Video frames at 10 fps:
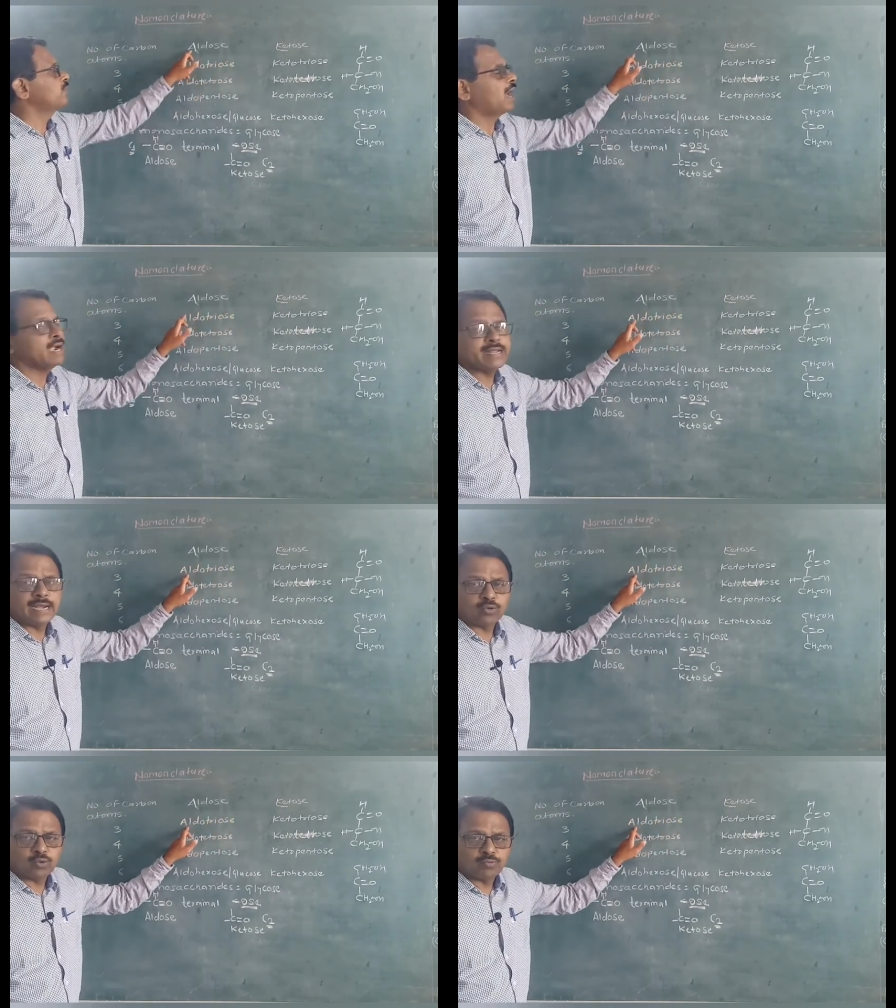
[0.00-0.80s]

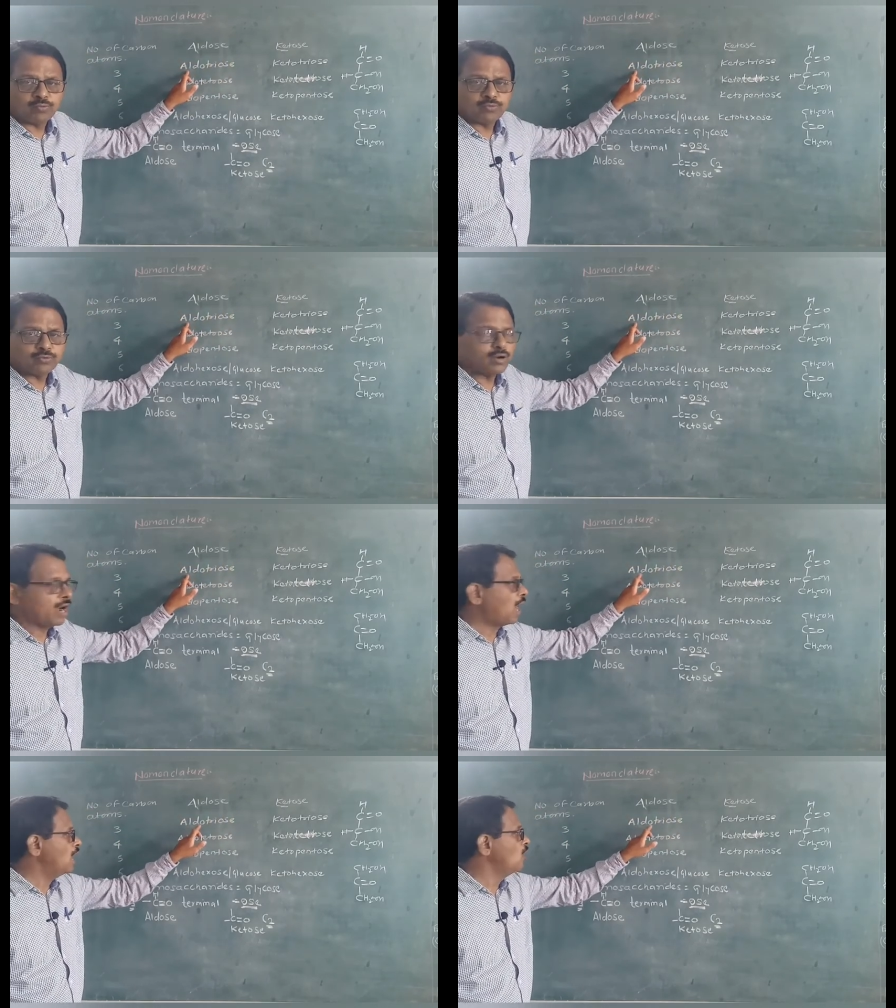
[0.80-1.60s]
aldehyde group.
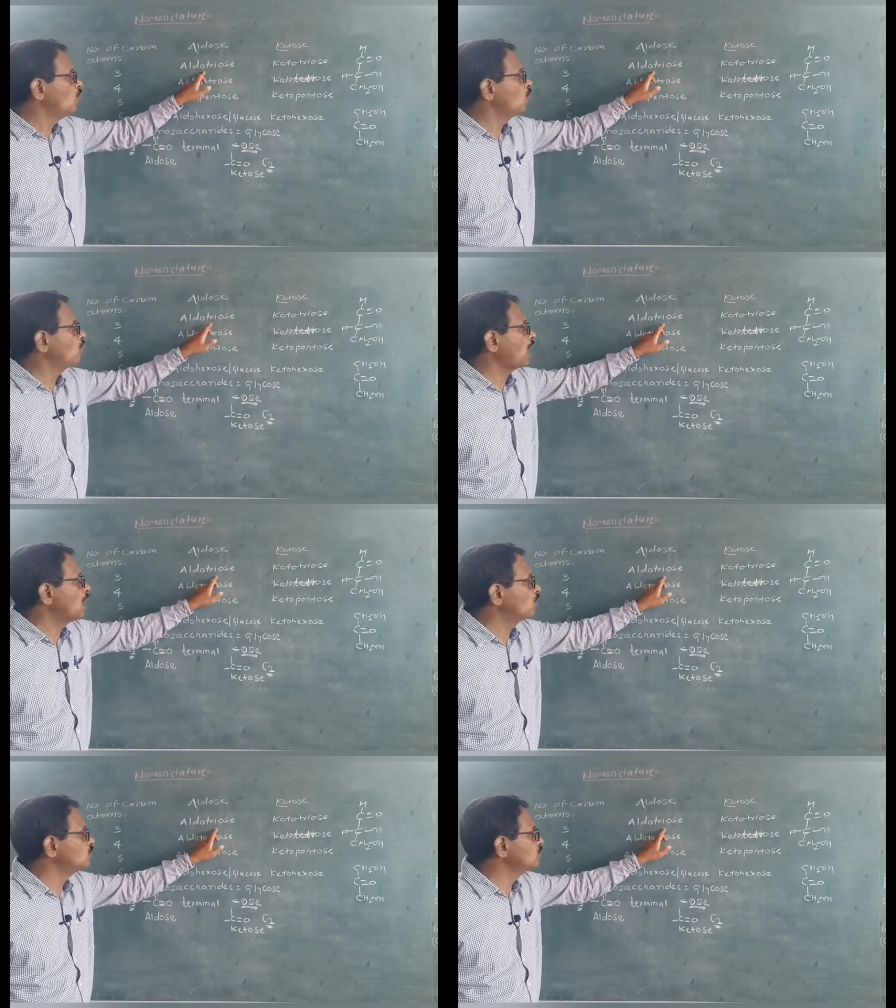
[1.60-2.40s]

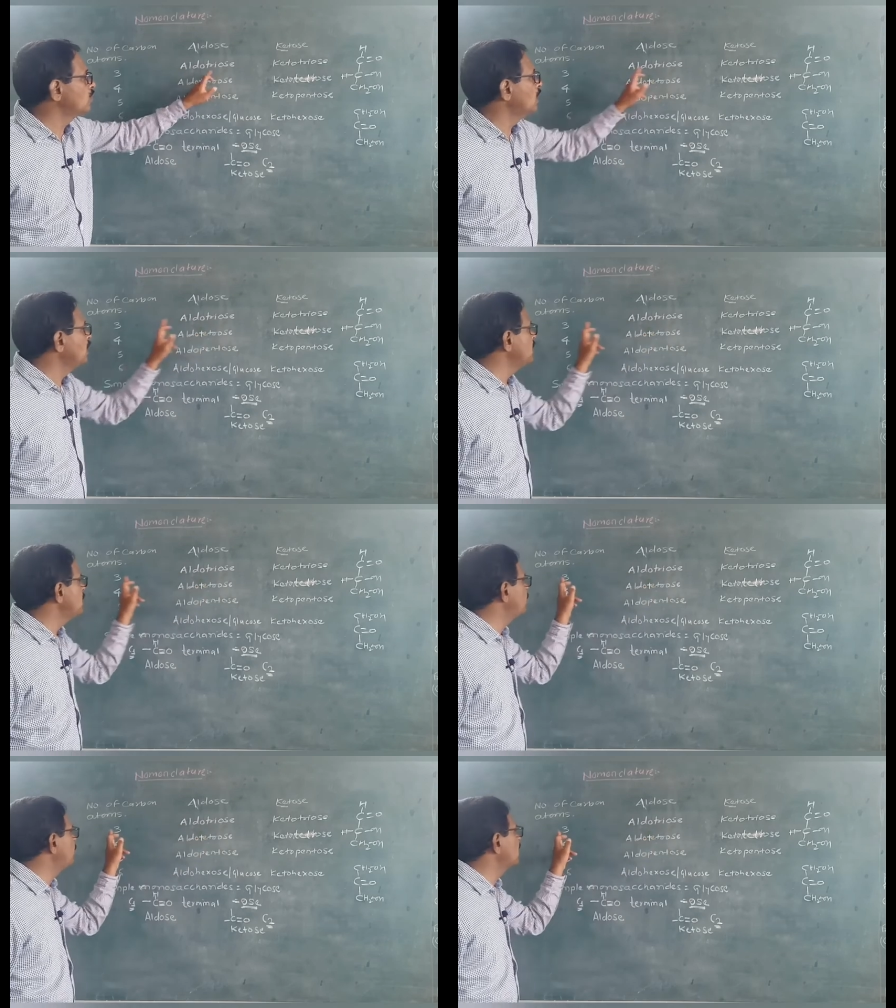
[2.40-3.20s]
Aldotriose.
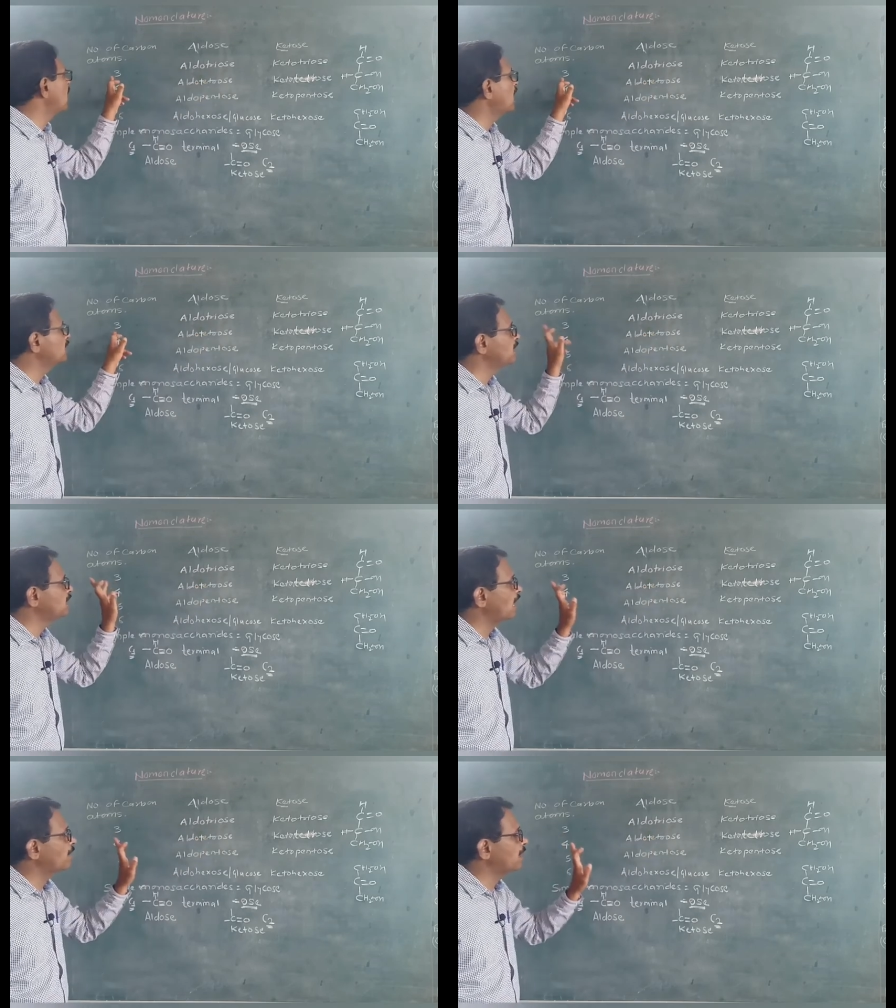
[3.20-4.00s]
If there are 3
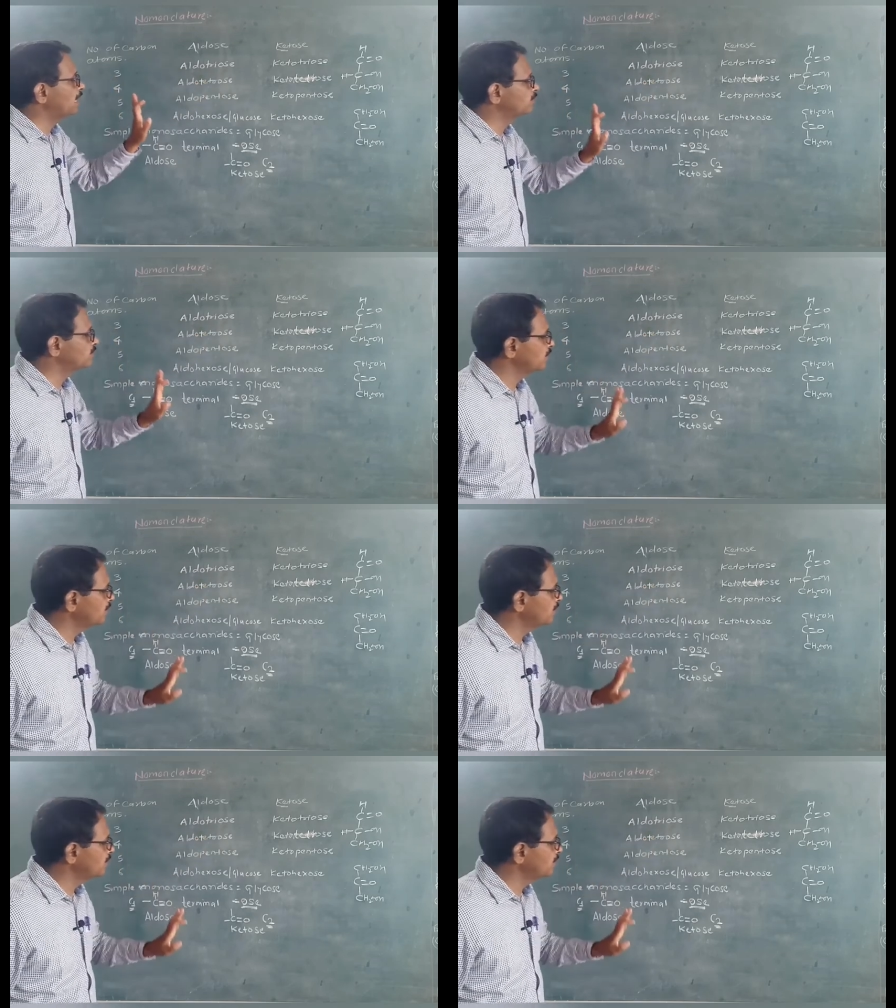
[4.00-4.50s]
carbon atoms